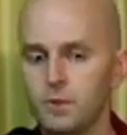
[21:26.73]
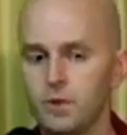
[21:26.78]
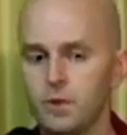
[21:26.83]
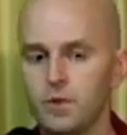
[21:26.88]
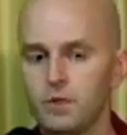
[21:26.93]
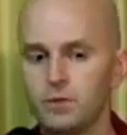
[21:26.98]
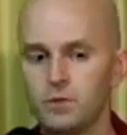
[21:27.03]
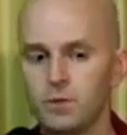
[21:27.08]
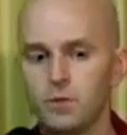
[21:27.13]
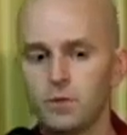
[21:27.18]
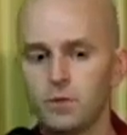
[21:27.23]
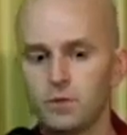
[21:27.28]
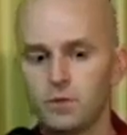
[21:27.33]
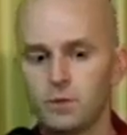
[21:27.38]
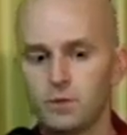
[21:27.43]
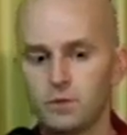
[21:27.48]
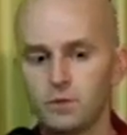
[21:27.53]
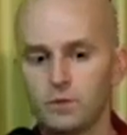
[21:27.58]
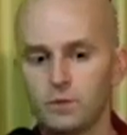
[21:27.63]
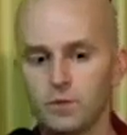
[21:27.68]
Right? So with
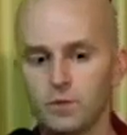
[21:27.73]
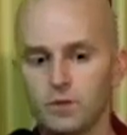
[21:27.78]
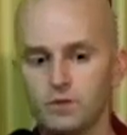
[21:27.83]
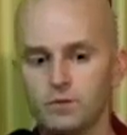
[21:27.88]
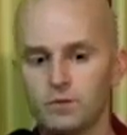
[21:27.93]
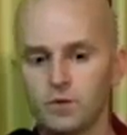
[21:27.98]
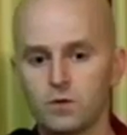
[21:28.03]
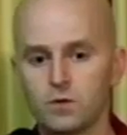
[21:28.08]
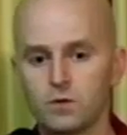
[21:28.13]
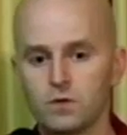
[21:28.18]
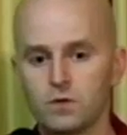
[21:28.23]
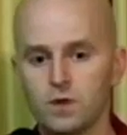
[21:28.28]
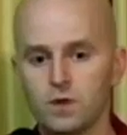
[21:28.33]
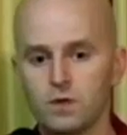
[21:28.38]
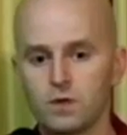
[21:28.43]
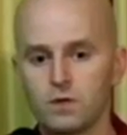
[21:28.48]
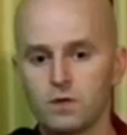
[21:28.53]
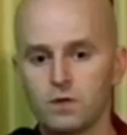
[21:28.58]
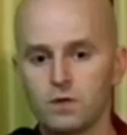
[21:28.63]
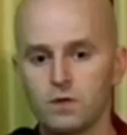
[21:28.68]
the first
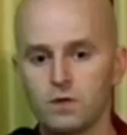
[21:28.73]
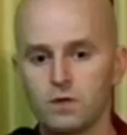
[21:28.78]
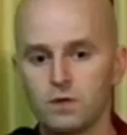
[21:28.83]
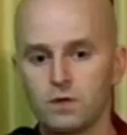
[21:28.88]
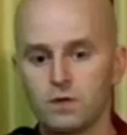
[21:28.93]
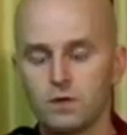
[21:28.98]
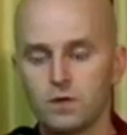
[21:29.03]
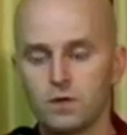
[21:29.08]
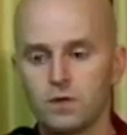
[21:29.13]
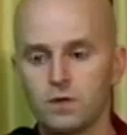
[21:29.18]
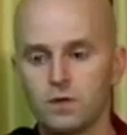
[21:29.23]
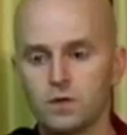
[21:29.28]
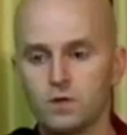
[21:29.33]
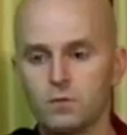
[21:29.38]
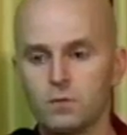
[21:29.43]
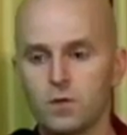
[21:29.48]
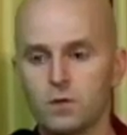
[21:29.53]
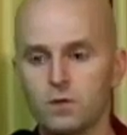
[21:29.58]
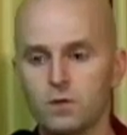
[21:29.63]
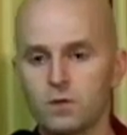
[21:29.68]
set,
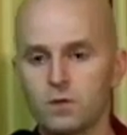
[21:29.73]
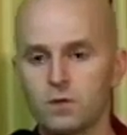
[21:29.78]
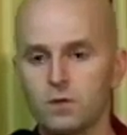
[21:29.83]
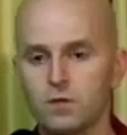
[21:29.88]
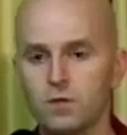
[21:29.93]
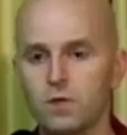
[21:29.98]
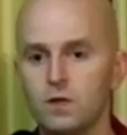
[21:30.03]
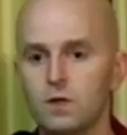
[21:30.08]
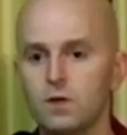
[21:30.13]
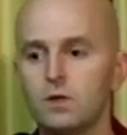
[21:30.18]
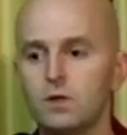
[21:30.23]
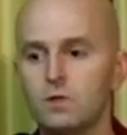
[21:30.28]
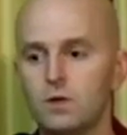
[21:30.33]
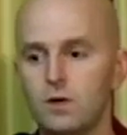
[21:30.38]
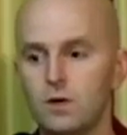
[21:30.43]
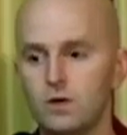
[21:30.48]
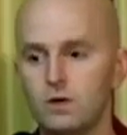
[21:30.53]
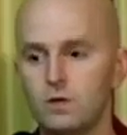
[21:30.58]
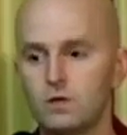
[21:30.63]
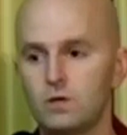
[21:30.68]
the person
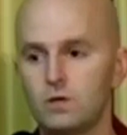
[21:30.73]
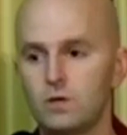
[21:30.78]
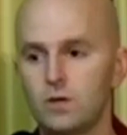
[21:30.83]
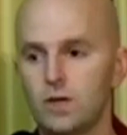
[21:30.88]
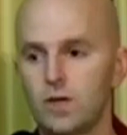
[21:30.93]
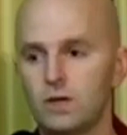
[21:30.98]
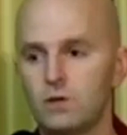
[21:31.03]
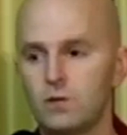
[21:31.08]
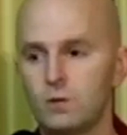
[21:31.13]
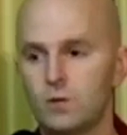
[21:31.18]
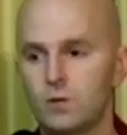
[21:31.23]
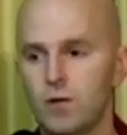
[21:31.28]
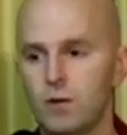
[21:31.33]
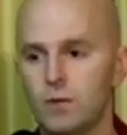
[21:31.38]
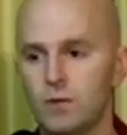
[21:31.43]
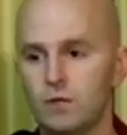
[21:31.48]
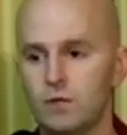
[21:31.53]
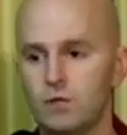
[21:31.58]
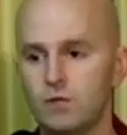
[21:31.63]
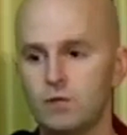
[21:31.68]
who knows that they have a
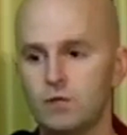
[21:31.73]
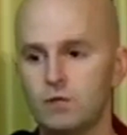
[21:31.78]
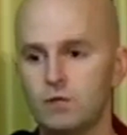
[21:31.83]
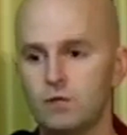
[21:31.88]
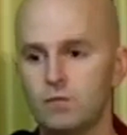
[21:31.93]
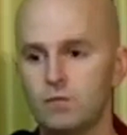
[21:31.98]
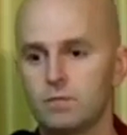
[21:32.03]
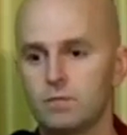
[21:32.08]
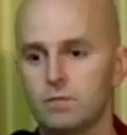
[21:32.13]
blemish,